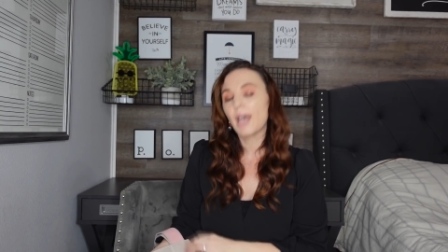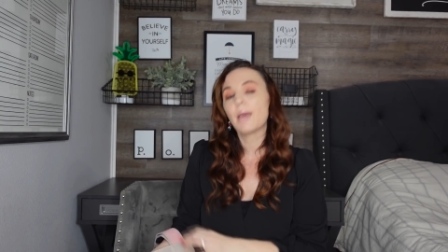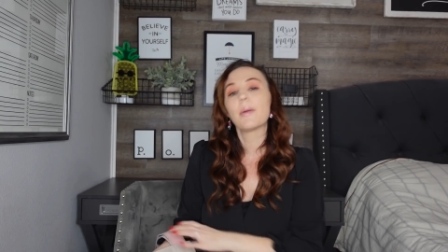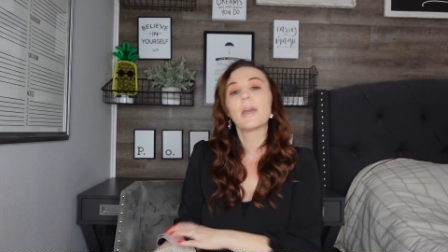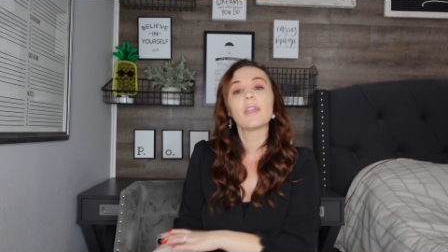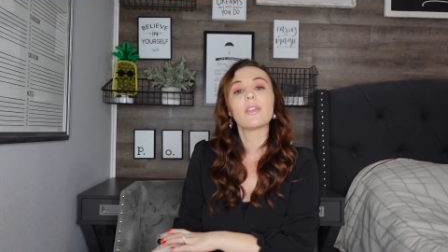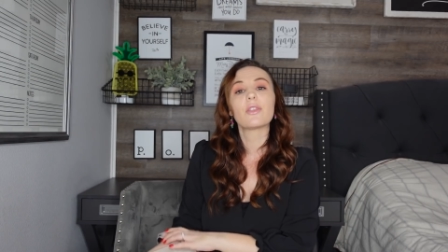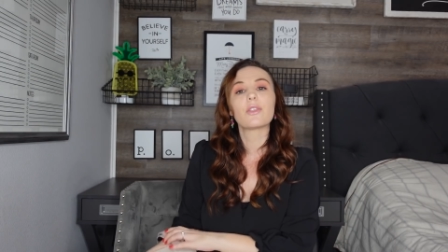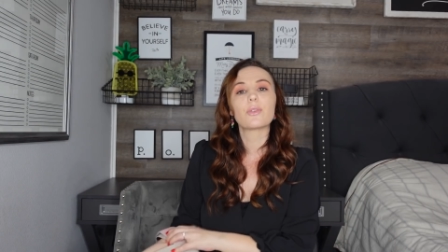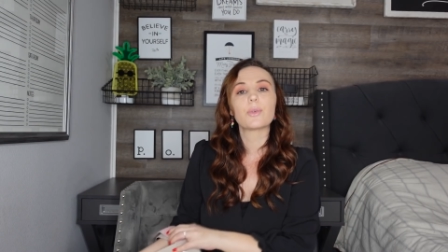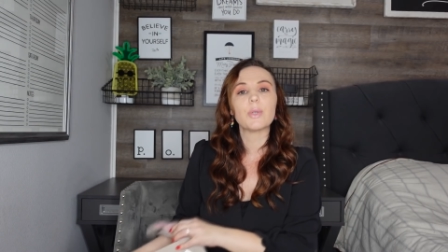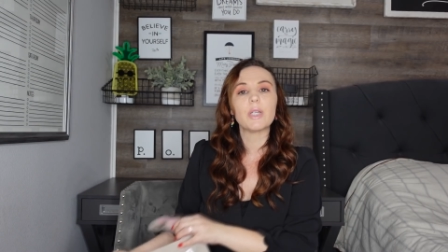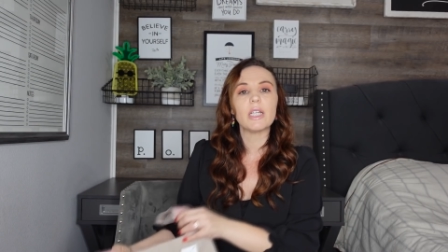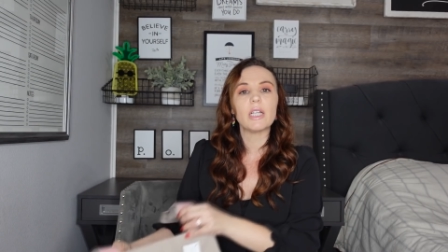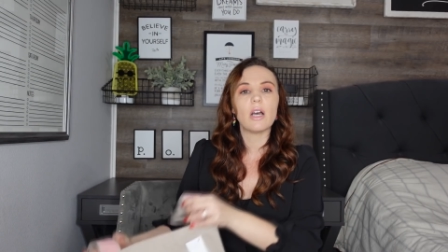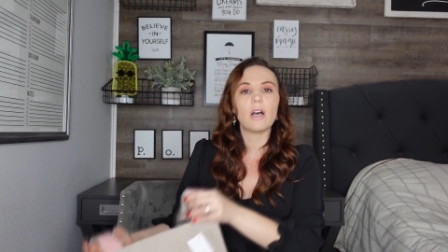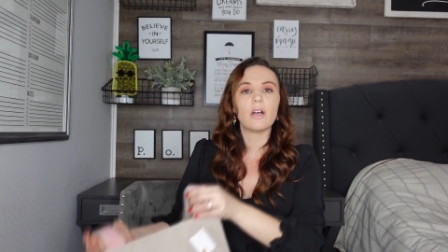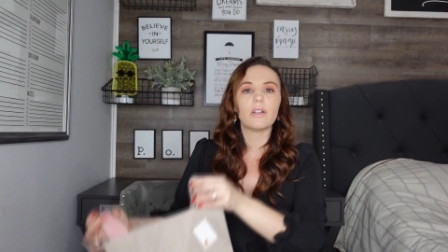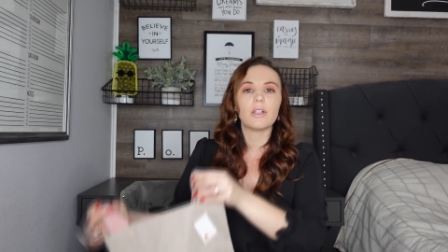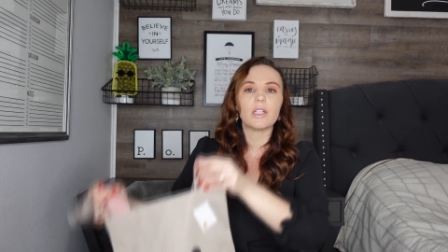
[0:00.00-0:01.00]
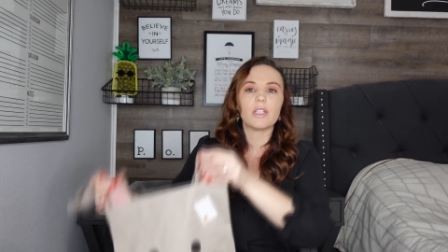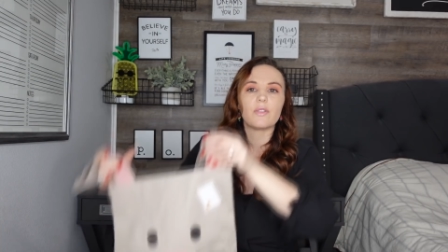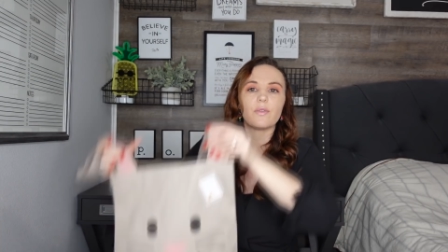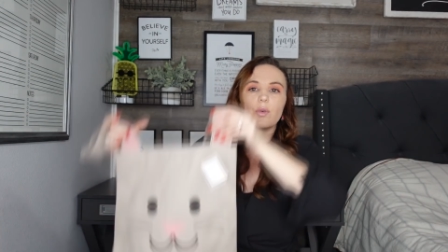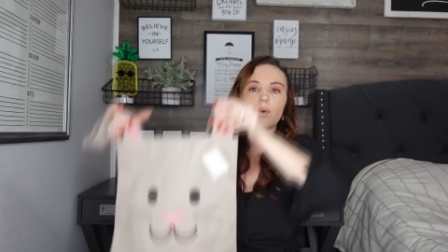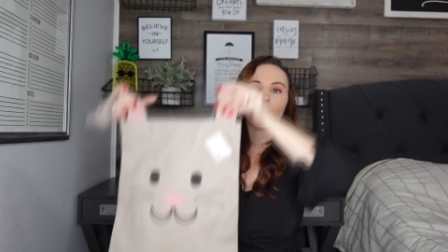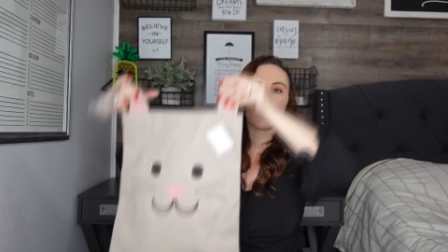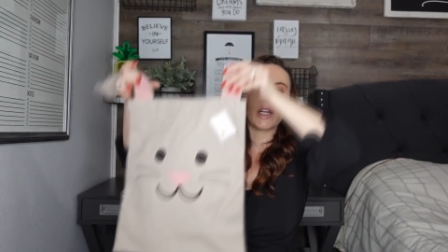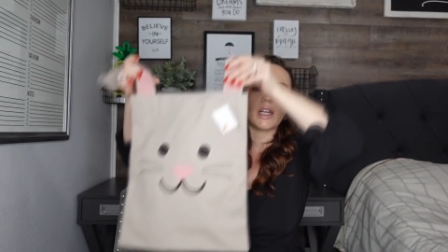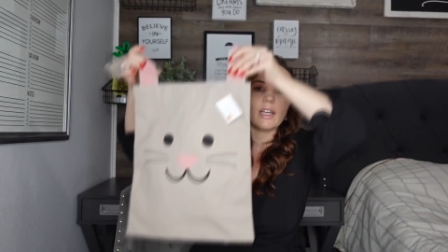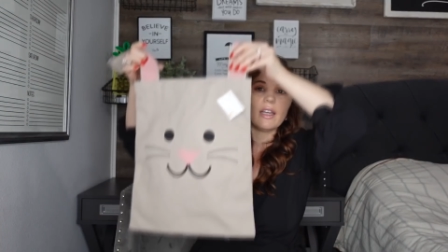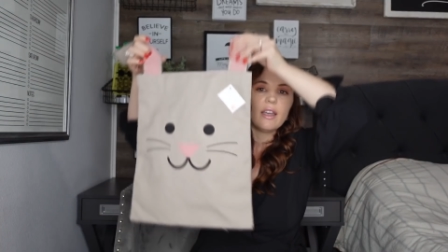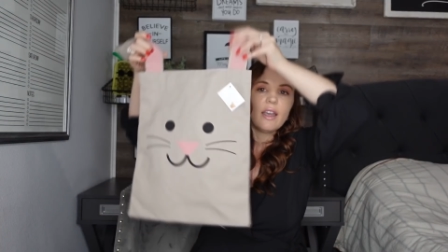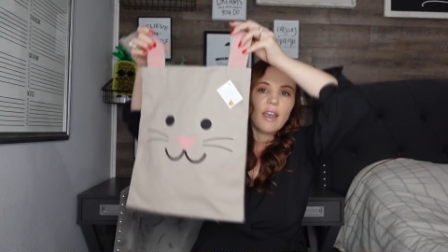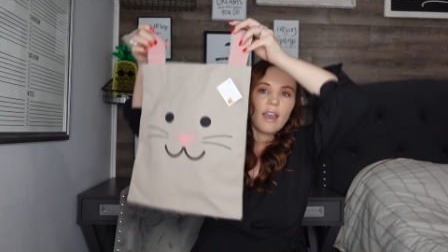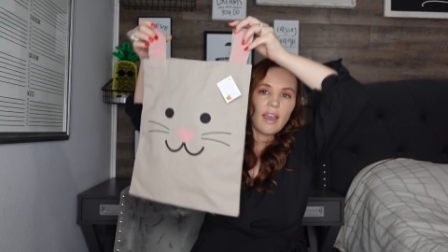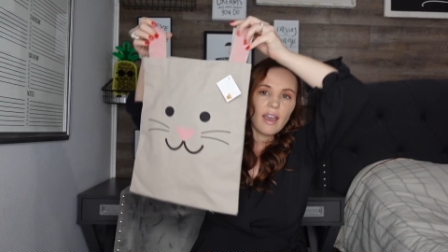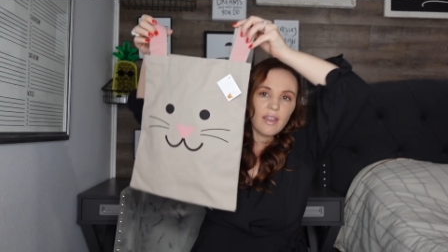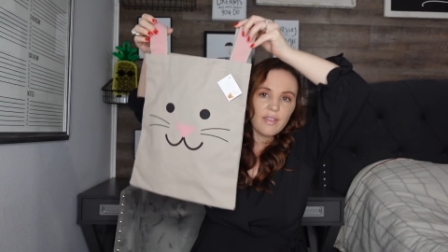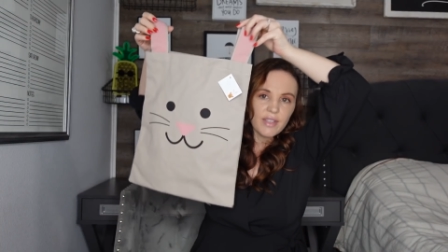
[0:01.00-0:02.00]
I paid $3 for it,
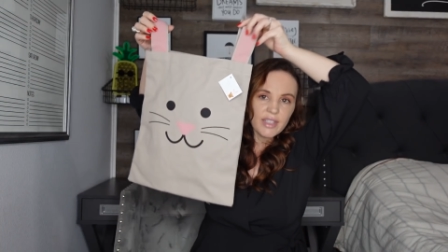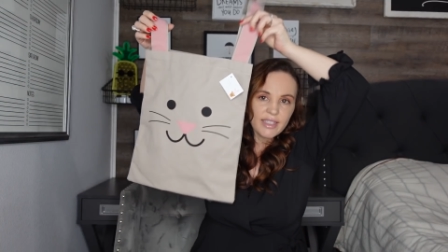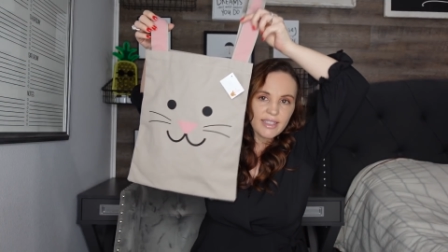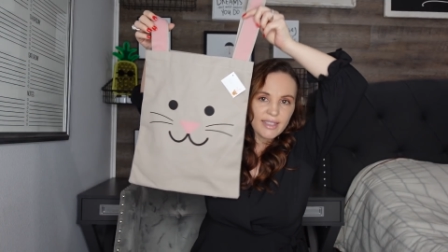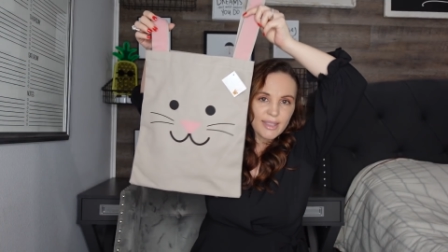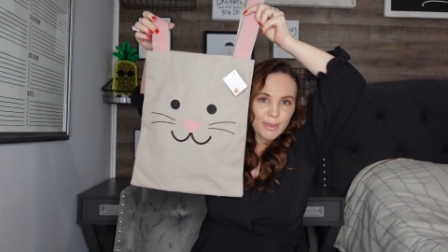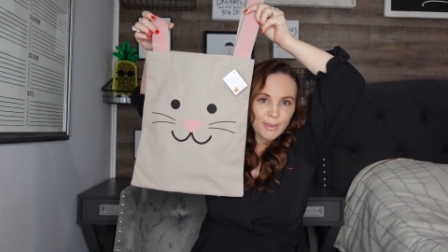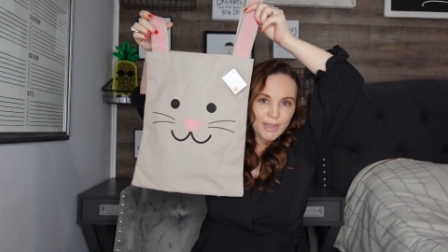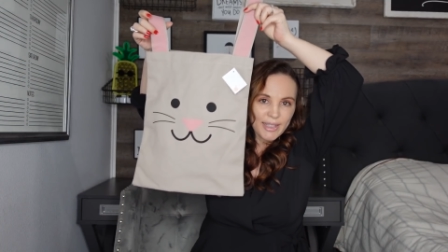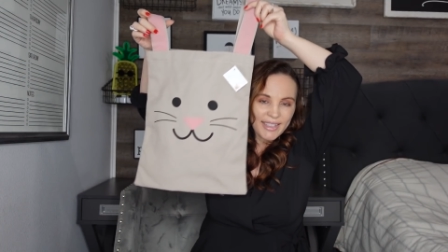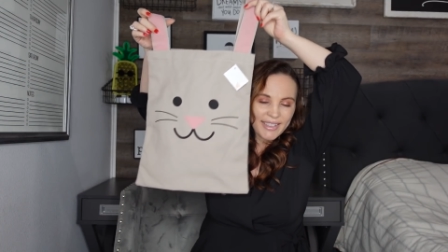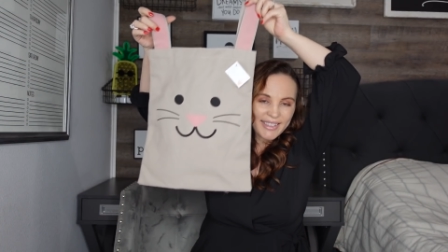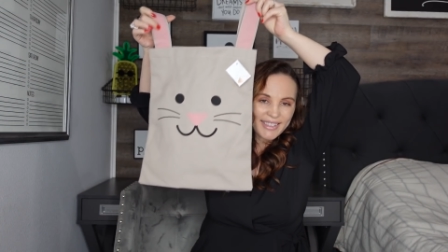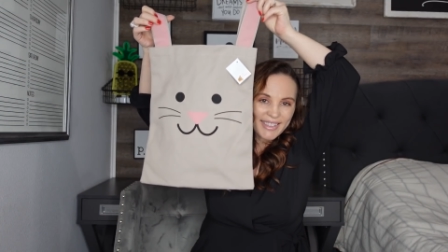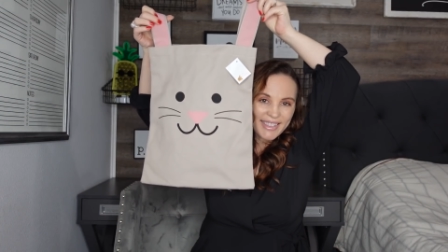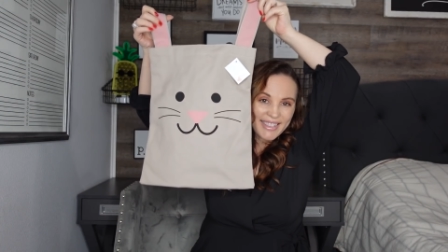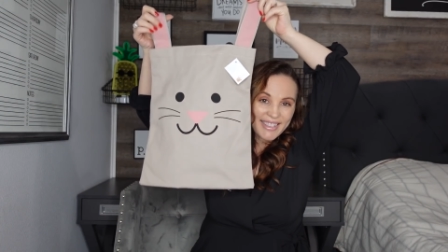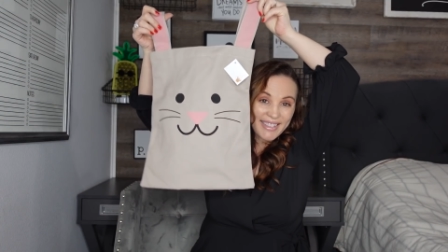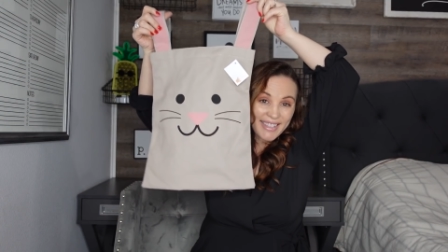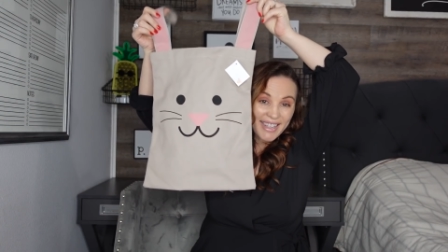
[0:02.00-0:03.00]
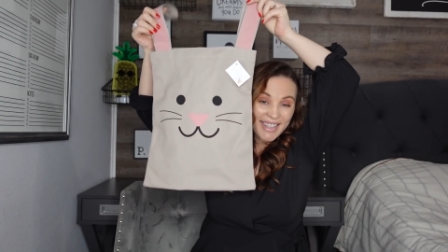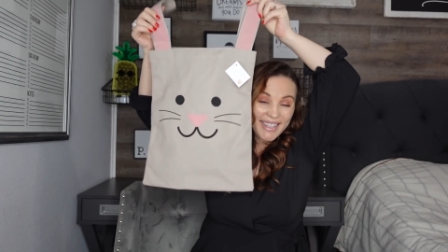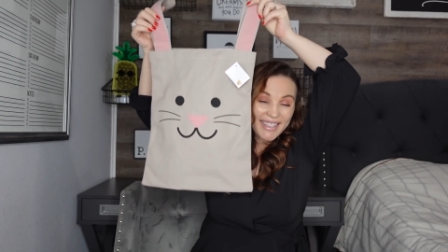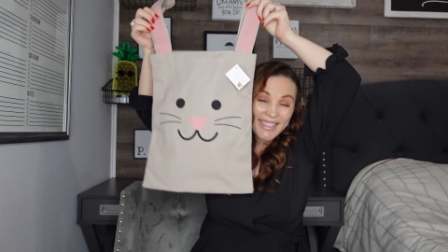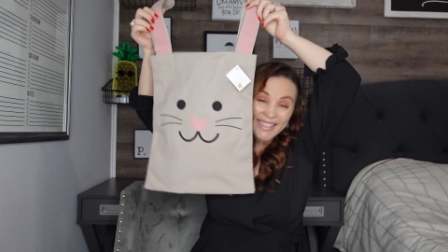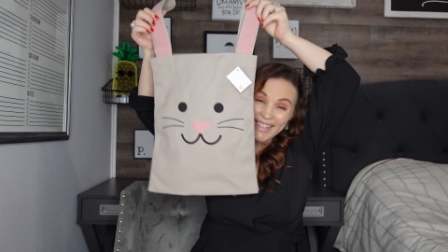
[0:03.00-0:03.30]
and this is what it looks like,